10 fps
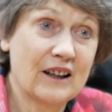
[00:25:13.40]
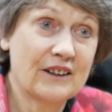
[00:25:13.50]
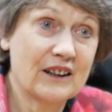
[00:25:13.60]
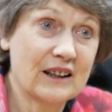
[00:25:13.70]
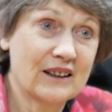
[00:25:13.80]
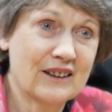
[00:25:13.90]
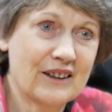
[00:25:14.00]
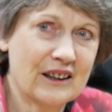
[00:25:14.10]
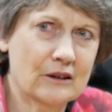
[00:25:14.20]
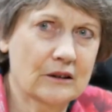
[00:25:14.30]
I think, uh,
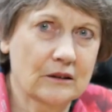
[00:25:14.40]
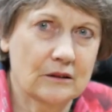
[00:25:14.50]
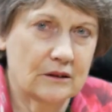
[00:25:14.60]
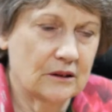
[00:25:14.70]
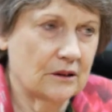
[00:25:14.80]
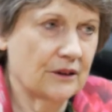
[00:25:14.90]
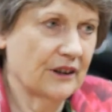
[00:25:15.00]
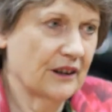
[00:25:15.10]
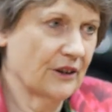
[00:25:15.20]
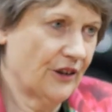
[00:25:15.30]
think, oh,
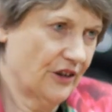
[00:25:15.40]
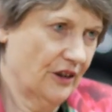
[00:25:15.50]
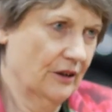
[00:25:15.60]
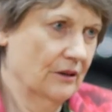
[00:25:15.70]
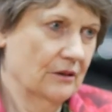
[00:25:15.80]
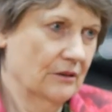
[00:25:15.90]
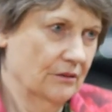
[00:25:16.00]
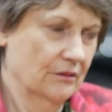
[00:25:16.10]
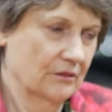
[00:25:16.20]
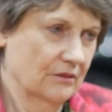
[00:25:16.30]
God, that looks so
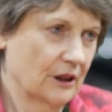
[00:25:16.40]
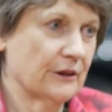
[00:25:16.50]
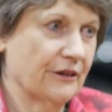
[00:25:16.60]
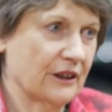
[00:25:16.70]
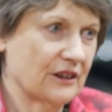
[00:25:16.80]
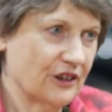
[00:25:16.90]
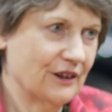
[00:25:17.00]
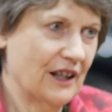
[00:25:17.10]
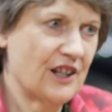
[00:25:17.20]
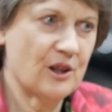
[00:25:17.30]
horrific,
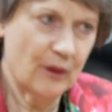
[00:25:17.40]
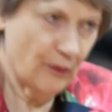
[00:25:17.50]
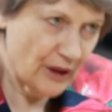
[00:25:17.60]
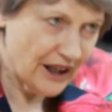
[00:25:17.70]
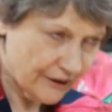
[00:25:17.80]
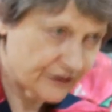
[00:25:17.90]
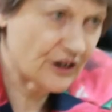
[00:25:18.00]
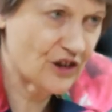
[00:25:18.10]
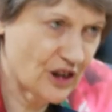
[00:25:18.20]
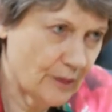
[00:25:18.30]
so nasty. But we
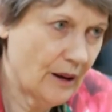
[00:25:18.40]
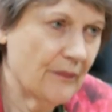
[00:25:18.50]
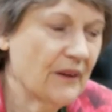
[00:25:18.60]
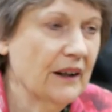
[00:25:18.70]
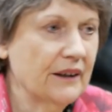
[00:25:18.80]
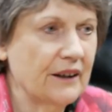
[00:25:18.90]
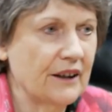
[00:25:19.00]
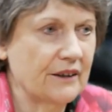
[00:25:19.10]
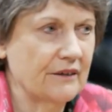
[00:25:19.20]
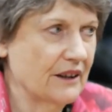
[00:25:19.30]
have to step up.
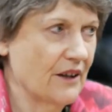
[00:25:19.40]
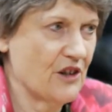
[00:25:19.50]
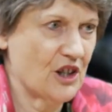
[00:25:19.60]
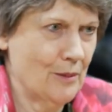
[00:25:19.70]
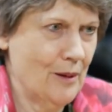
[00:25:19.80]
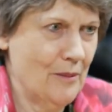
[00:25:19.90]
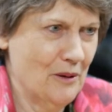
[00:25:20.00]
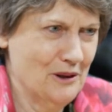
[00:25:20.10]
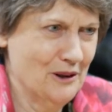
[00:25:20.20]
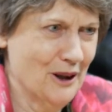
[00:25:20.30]
Now, never step up
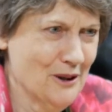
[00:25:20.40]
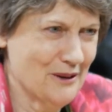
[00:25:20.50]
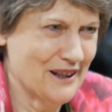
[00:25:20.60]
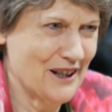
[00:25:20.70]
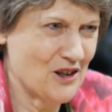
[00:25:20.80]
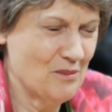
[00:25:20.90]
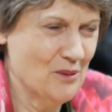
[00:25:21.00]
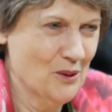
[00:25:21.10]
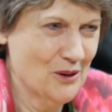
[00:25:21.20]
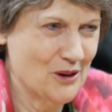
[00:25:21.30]
on your own without
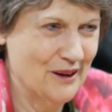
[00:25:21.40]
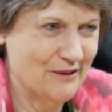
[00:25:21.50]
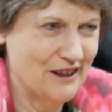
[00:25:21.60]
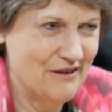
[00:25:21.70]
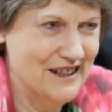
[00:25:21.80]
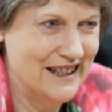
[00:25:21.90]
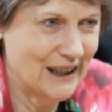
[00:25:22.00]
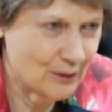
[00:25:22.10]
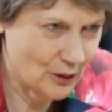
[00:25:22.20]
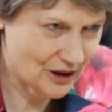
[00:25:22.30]
support. You have to have
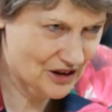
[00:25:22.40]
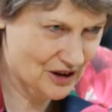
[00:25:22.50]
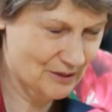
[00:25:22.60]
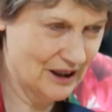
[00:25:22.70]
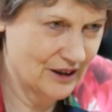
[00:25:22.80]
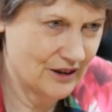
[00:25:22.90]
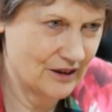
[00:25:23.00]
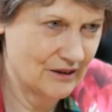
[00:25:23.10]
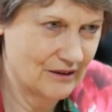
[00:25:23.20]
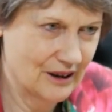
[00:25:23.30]
networks around
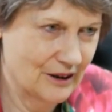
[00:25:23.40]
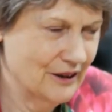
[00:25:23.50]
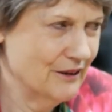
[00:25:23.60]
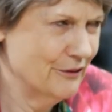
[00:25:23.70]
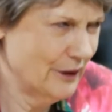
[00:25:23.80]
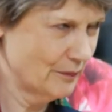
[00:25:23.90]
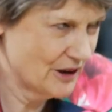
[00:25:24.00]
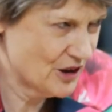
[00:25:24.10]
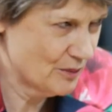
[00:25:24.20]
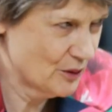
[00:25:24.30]
you. you know, your
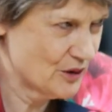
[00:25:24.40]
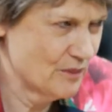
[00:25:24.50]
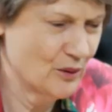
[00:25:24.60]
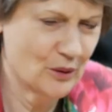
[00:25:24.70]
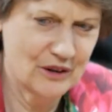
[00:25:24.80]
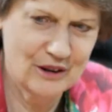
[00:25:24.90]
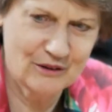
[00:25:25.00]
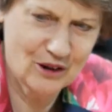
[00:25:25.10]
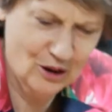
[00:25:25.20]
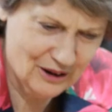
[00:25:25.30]
family support's important,
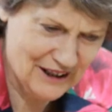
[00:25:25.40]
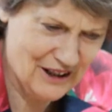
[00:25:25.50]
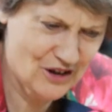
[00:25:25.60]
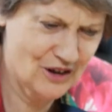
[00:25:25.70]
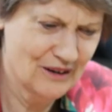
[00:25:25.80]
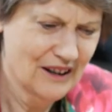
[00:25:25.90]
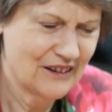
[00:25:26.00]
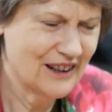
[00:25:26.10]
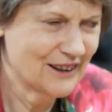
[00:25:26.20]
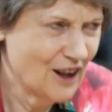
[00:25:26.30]
your colleagues, your,
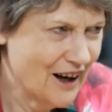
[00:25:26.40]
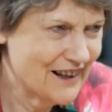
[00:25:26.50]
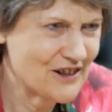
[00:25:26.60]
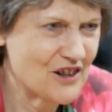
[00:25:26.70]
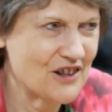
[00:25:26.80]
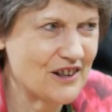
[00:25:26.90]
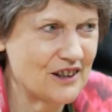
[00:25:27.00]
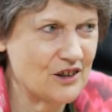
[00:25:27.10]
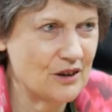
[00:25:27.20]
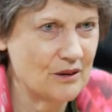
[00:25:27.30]
the alliances
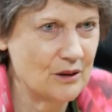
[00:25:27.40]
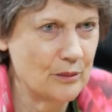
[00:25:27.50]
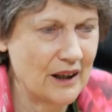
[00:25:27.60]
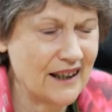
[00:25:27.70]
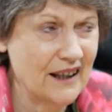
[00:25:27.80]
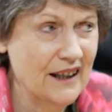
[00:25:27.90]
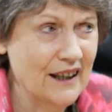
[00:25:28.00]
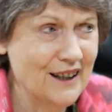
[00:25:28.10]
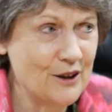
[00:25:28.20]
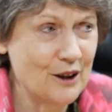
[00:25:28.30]
that you, you make.
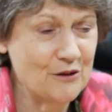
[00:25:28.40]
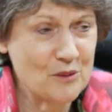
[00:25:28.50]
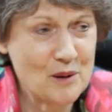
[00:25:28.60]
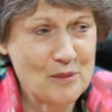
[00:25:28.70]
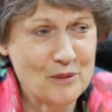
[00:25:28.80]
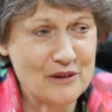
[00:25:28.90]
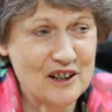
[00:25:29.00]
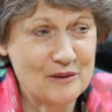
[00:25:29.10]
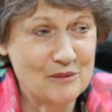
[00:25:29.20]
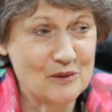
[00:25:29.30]
And you have to be
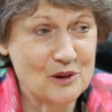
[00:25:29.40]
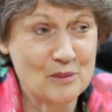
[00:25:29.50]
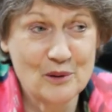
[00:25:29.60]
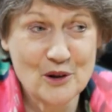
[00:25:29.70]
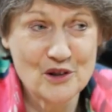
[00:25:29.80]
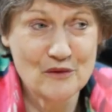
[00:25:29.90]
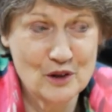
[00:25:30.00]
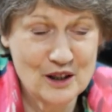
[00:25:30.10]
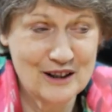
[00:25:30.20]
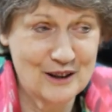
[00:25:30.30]
prepared to
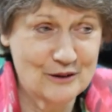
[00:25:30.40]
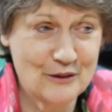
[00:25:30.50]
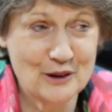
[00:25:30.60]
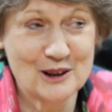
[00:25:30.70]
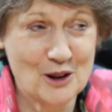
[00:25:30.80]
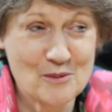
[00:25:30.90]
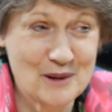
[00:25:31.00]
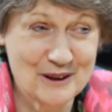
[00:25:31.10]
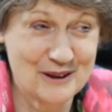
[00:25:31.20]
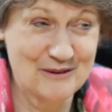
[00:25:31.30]
persevere over a very long
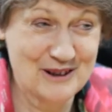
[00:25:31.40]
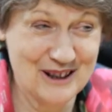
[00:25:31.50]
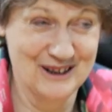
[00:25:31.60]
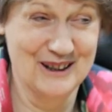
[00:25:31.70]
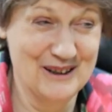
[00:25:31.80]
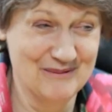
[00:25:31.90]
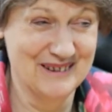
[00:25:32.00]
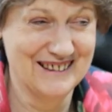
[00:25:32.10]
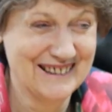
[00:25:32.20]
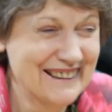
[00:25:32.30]
period of time.
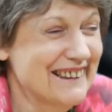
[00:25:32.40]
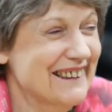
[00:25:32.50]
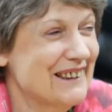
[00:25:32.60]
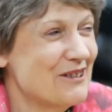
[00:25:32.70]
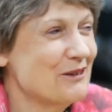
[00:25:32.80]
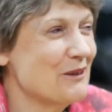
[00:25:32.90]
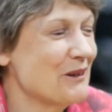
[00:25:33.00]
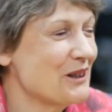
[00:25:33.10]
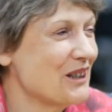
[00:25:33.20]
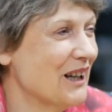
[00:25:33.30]

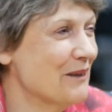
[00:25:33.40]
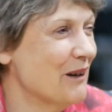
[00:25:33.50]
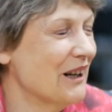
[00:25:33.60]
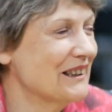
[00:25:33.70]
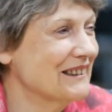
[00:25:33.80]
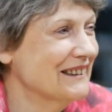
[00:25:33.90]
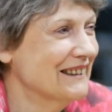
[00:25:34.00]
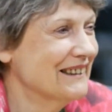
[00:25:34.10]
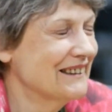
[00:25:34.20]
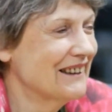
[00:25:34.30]
From the time I
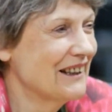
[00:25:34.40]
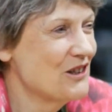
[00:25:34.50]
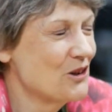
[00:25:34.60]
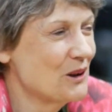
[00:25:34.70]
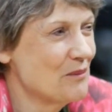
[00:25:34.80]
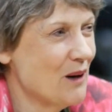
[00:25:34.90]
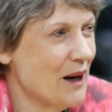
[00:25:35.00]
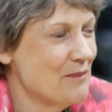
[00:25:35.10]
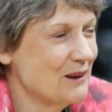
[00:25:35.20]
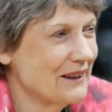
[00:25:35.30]
I joined
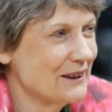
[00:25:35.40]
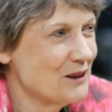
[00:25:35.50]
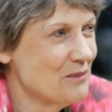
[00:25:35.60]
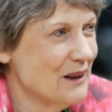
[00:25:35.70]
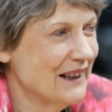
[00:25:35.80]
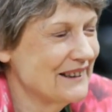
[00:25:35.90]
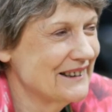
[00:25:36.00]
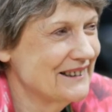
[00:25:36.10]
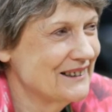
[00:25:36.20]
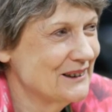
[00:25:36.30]
my political
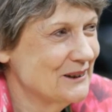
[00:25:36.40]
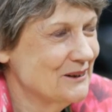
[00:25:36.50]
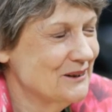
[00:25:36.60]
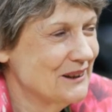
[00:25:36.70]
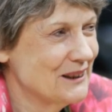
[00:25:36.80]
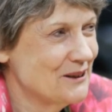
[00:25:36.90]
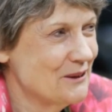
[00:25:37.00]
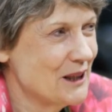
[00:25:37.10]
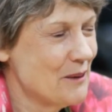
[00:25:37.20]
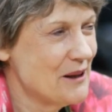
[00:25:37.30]
party to uh,
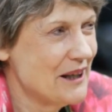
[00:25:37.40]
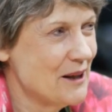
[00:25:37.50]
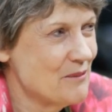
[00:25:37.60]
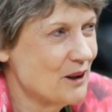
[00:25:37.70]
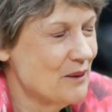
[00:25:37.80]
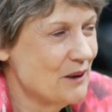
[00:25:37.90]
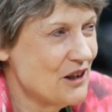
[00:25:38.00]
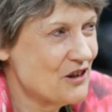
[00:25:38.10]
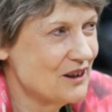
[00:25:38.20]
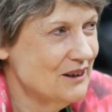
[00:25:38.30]
when I became Prime
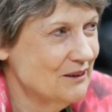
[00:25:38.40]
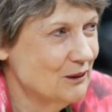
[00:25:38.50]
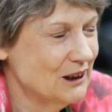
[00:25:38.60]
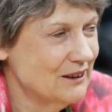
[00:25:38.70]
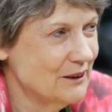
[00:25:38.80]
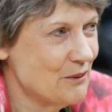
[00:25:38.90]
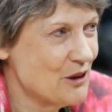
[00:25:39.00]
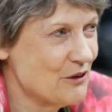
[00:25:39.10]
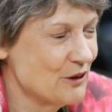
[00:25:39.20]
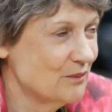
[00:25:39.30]
Minister. Well, it
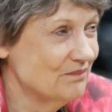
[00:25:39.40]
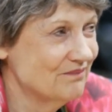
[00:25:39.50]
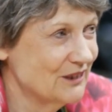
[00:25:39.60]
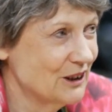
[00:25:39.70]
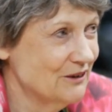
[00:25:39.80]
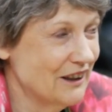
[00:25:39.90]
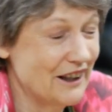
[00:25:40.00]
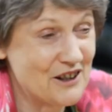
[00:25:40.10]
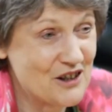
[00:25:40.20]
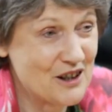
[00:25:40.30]
was from you know,
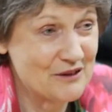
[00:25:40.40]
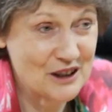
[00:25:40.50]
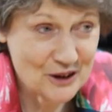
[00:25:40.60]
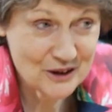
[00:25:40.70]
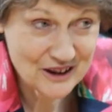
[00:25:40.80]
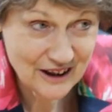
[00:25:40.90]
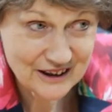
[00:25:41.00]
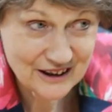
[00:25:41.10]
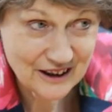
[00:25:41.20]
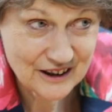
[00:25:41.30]
1972 to
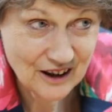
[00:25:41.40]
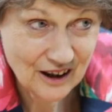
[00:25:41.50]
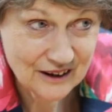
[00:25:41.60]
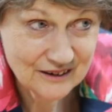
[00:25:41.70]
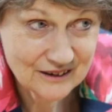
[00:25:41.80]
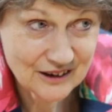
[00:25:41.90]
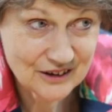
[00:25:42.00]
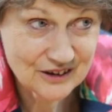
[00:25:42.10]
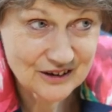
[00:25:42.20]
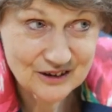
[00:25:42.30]
1999.
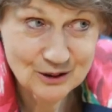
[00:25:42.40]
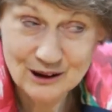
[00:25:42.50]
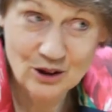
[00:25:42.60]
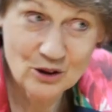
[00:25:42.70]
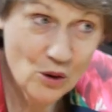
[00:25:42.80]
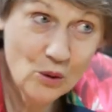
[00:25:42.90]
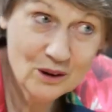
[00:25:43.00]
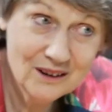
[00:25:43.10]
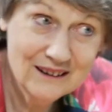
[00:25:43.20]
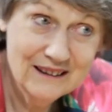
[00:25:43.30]
It's quite a long
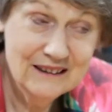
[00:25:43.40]
haul.